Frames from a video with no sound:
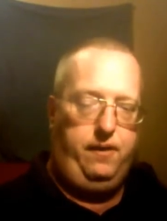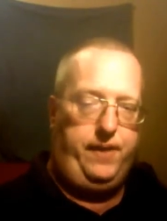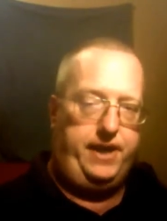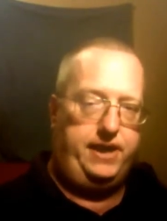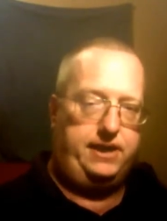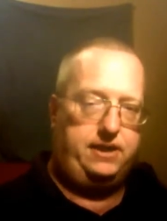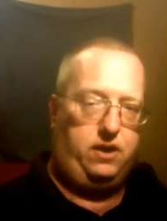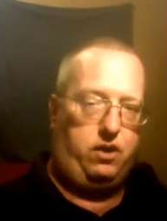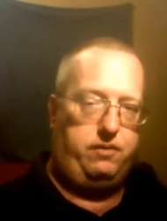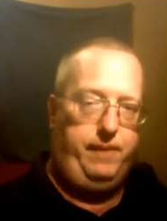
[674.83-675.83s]
that it's
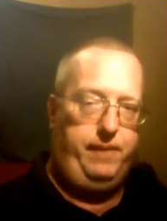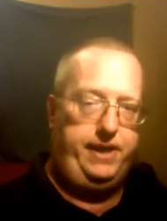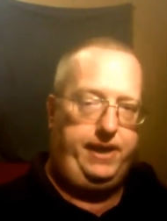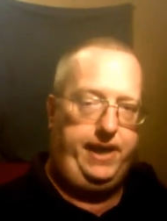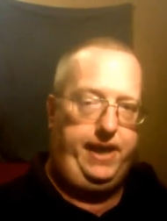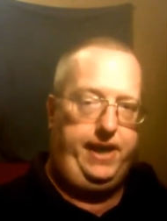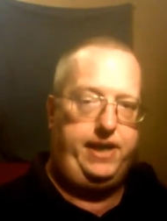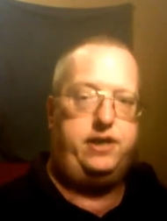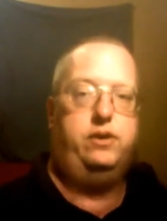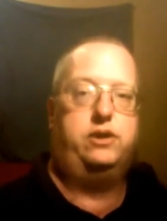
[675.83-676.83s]
hard for me to get
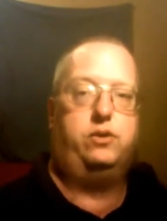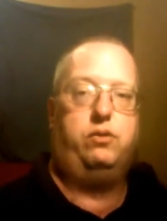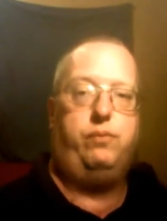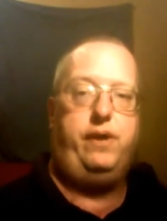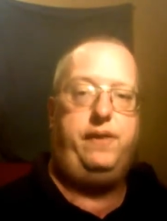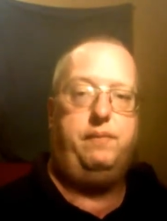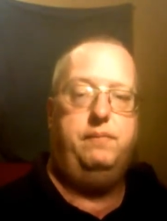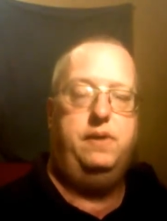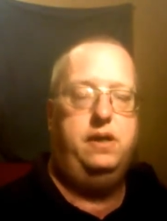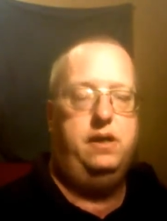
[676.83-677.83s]
into a sort of rhythm